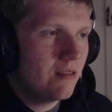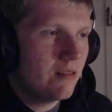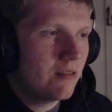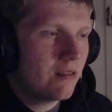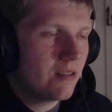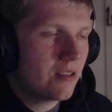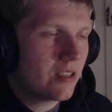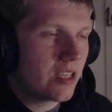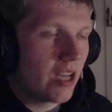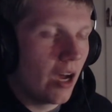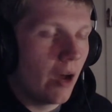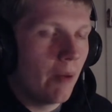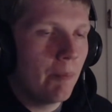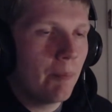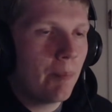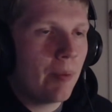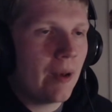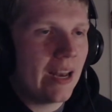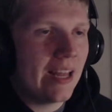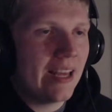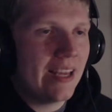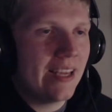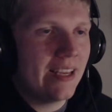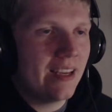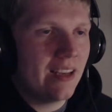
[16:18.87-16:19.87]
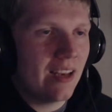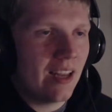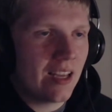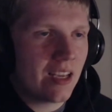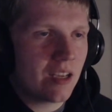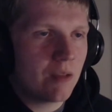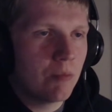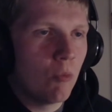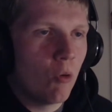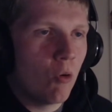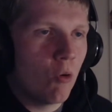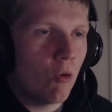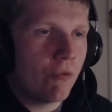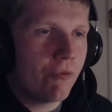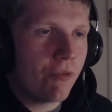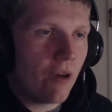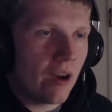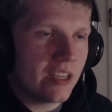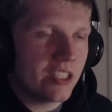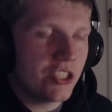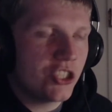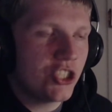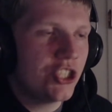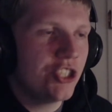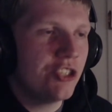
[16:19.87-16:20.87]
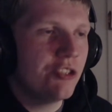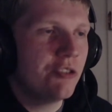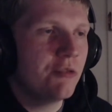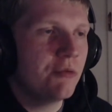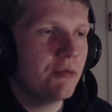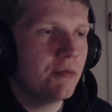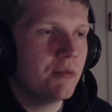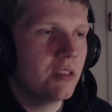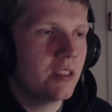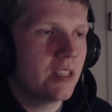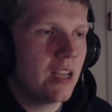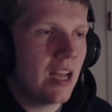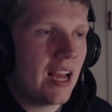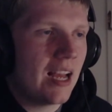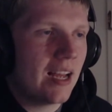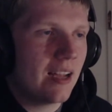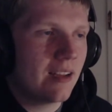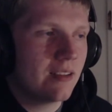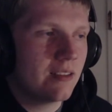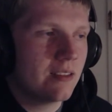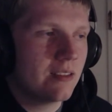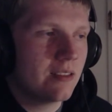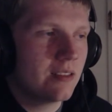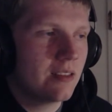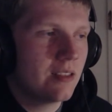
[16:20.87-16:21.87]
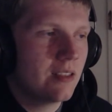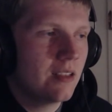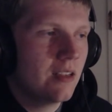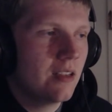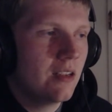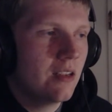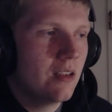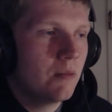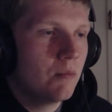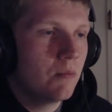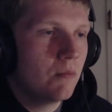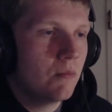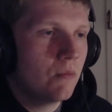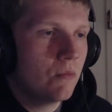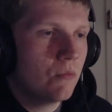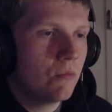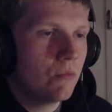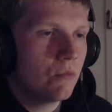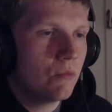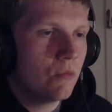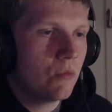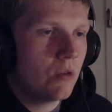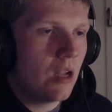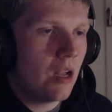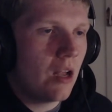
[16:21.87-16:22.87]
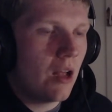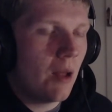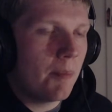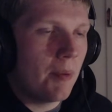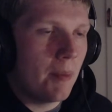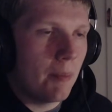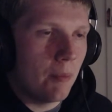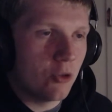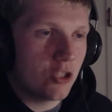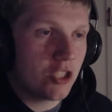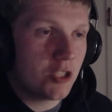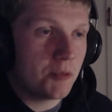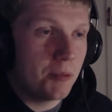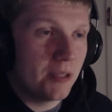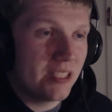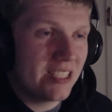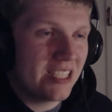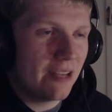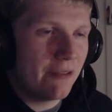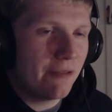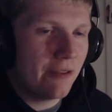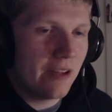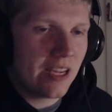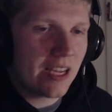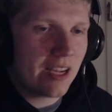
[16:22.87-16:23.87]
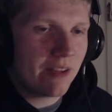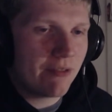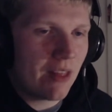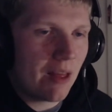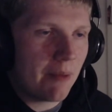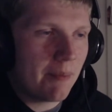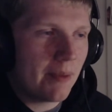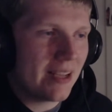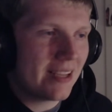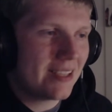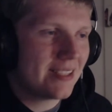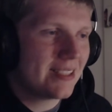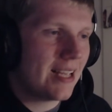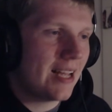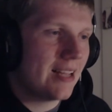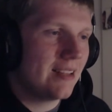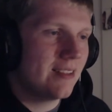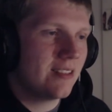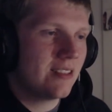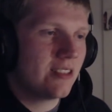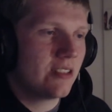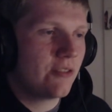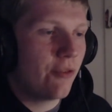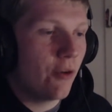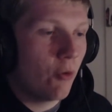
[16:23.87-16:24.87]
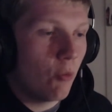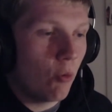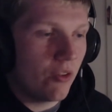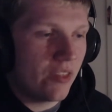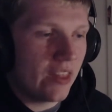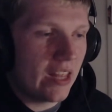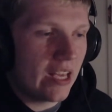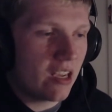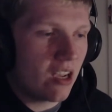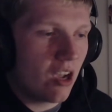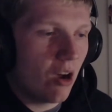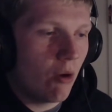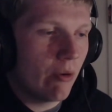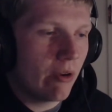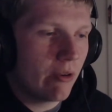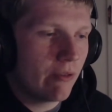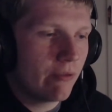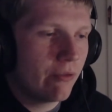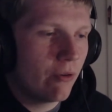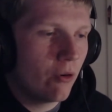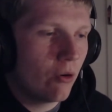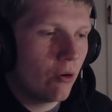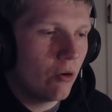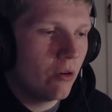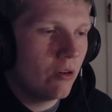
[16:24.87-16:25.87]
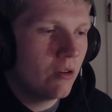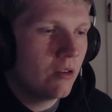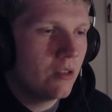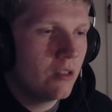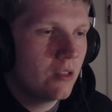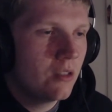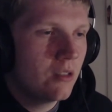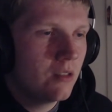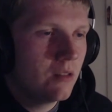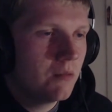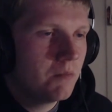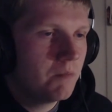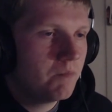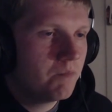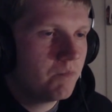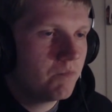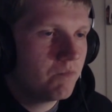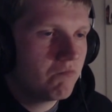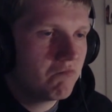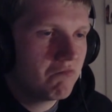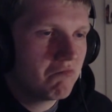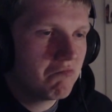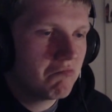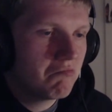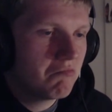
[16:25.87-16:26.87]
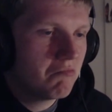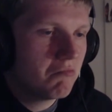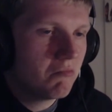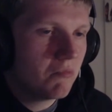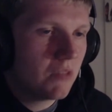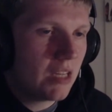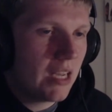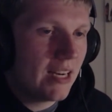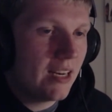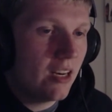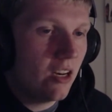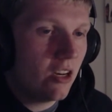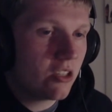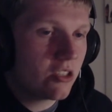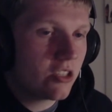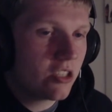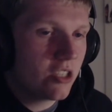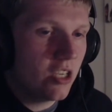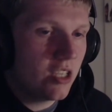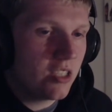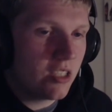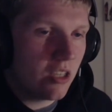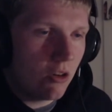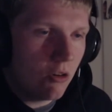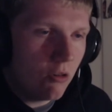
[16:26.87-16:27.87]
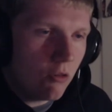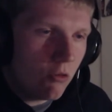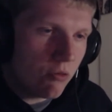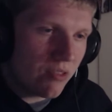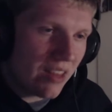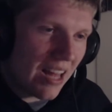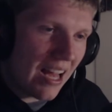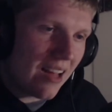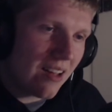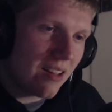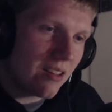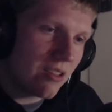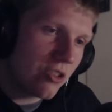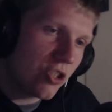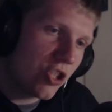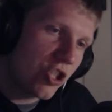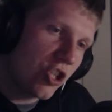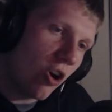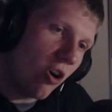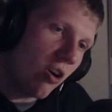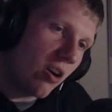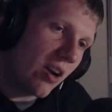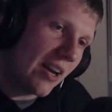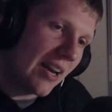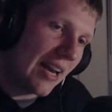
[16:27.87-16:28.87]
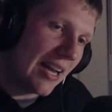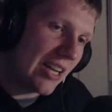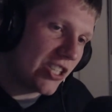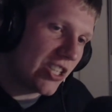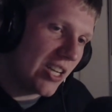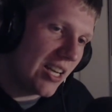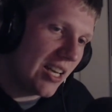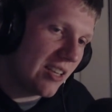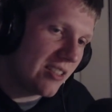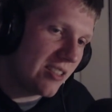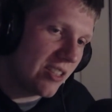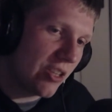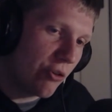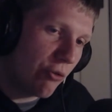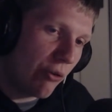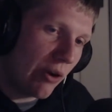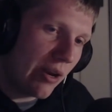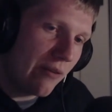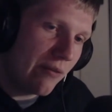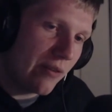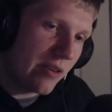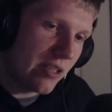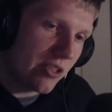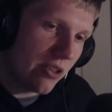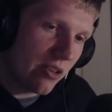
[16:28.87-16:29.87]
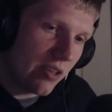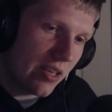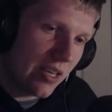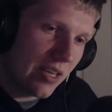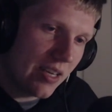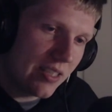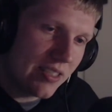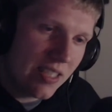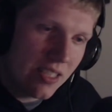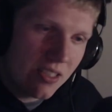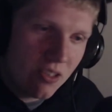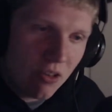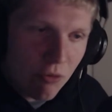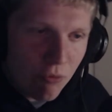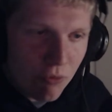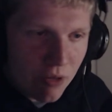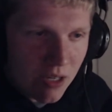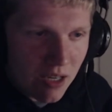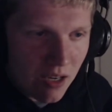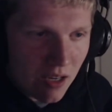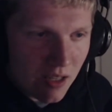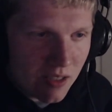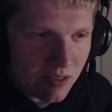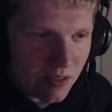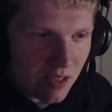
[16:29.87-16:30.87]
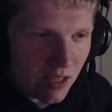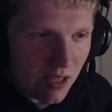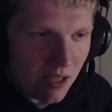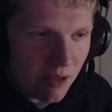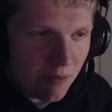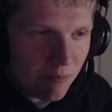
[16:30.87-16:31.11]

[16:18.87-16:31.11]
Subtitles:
gunplay like more fine-tuned and a bit more specific, if that makes sense, for what they're going for. And it looks good. Oh, that shotgun actually has engravings on it. I did not realize that.